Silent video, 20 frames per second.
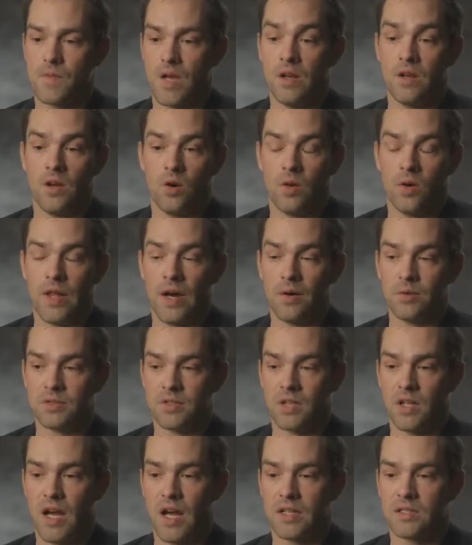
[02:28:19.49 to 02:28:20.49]
And knowing that was
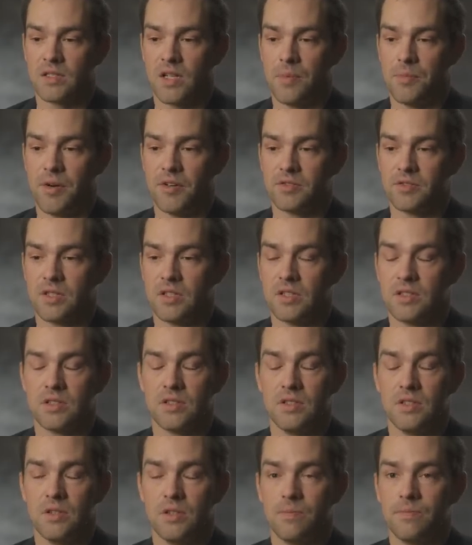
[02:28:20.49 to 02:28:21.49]
the last time I was going to
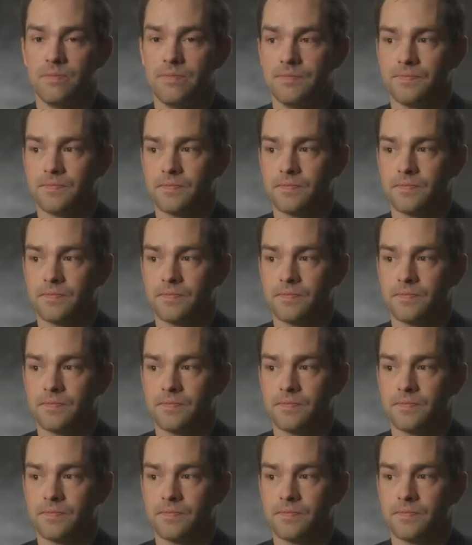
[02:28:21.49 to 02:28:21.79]
see him